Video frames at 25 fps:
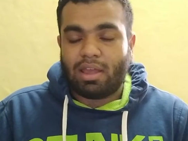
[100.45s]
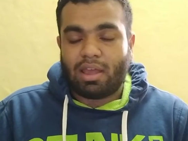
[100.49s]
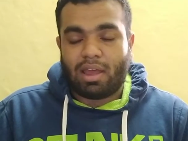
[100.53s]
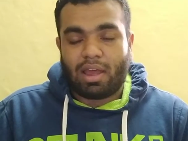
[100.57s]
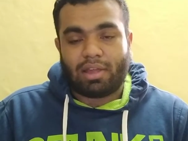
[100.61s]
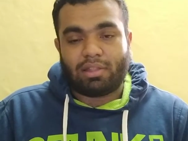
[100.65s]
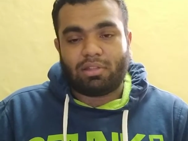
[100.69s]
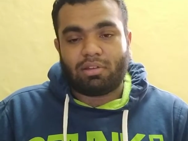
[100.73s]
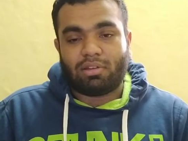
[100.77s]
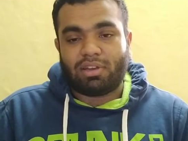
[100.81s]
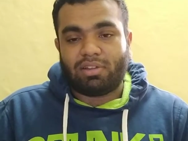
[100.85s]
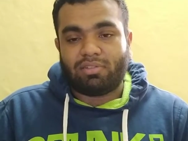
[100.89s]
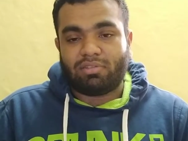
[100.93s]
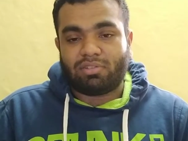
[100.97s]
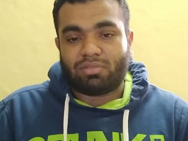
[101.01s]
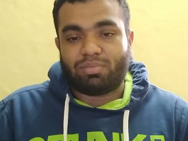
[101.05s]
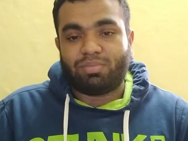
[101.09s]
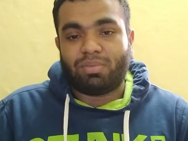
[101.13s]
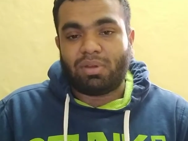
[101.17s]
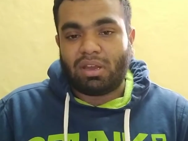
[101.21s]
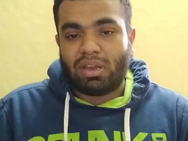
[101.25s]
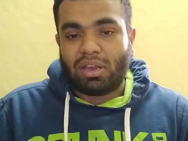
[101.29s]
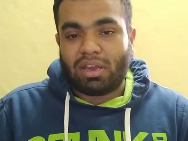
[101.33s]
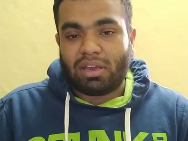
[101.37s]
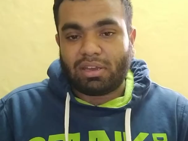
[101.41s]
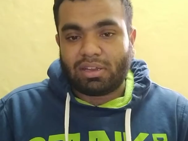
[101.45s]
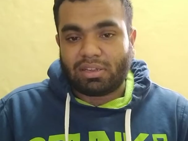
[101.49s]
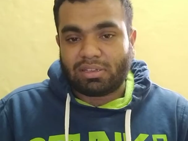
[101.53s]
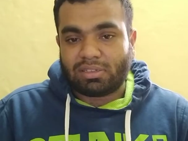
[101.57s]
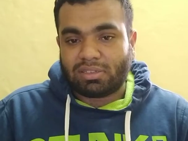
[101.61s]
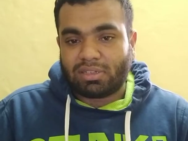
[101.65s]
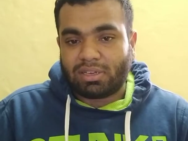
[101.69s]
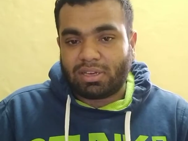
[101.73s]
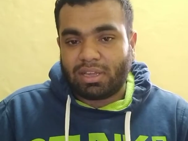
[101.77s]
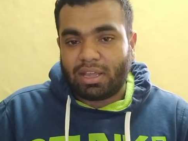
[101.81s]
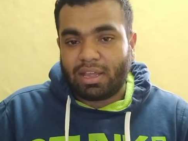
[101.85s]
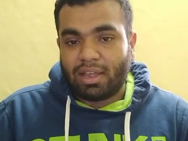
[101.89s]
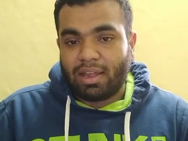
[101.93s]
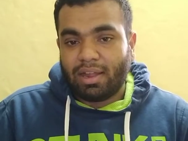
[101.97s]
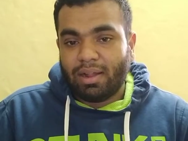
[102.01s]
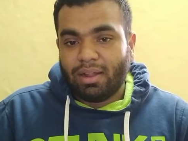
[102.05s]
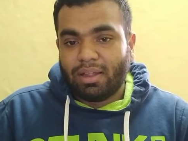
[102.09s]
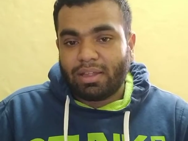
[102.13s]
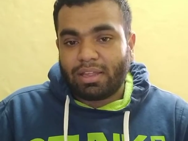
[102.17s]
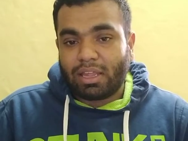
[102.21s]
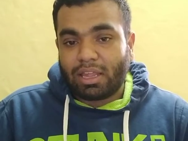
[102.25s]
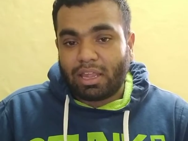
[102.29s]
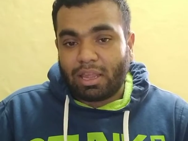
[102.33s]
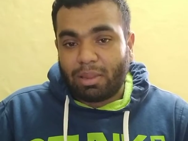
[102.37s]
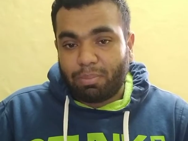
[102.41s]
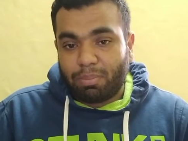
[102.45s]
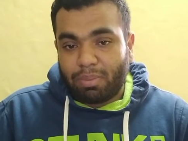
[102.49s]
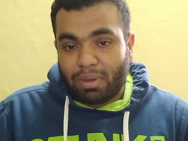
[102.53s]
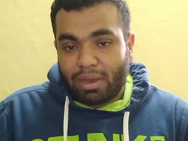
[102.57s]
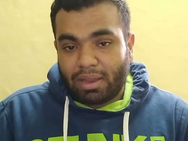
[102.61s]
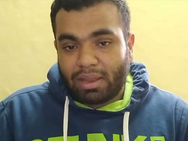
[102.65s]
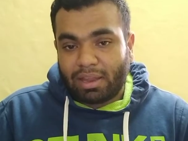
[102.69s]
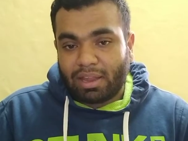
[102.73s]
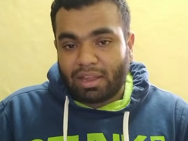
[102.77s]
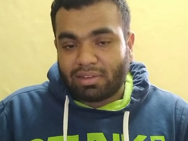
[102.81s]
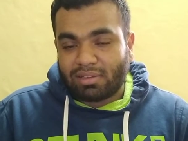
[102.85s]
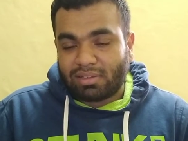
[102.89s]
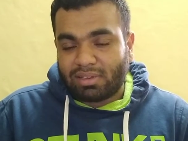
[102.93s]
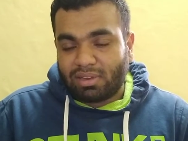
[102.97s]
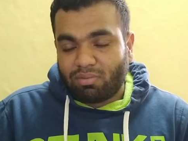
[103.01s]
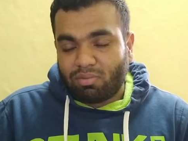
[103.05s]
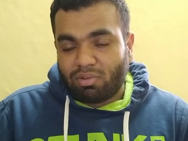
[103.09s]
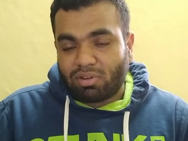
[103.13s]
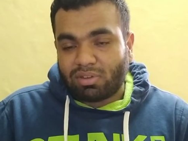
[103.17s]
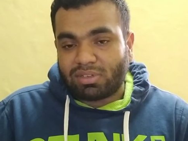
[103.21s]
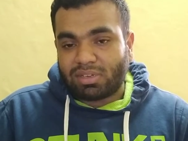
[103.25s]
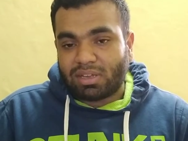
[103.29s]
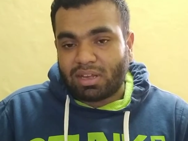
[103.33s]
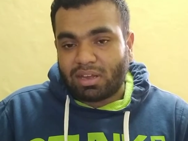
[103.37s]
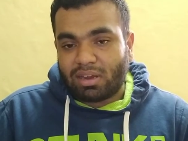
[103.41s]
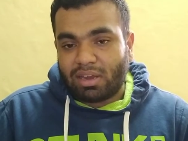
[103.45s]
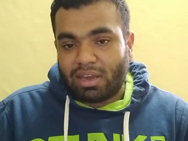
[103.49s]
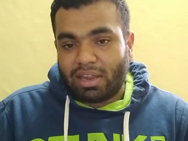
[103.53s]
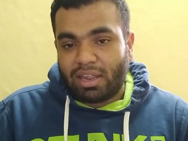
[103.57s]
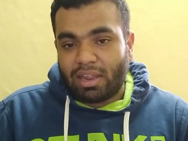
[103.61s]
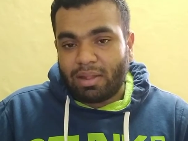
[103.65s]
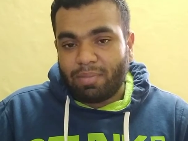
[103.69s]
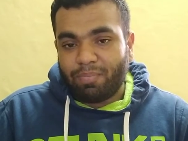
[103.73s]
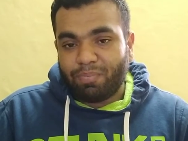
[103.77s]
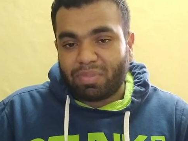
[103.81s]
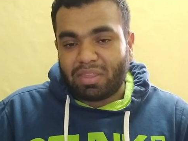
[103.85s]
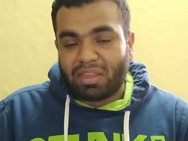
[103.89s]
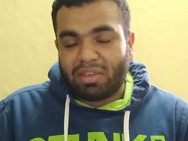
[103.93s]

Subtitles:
I thought he was brilliant yesterday. Yes, he was ugly.